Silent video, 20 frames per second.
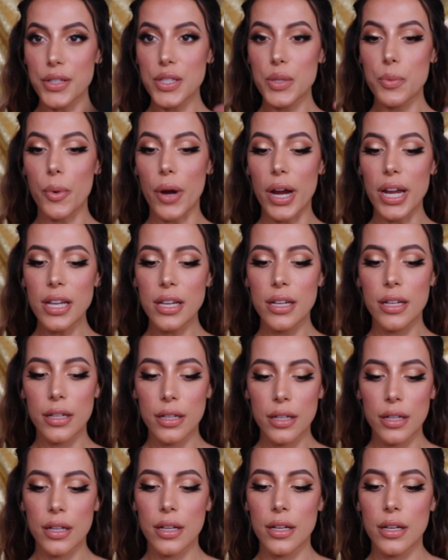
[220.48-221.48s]
Spray,
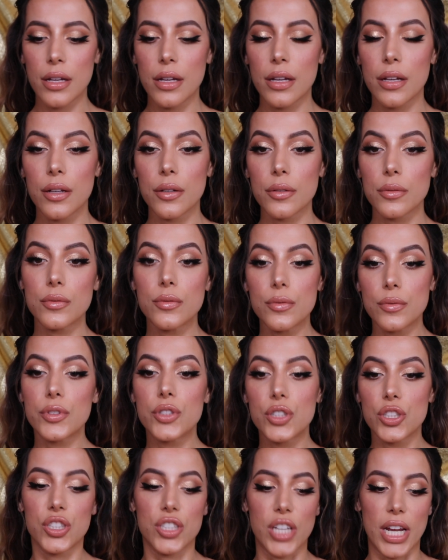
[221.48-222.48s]

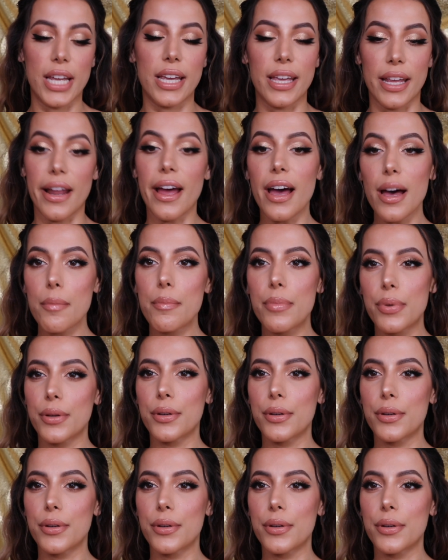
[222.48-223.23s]
shake it up,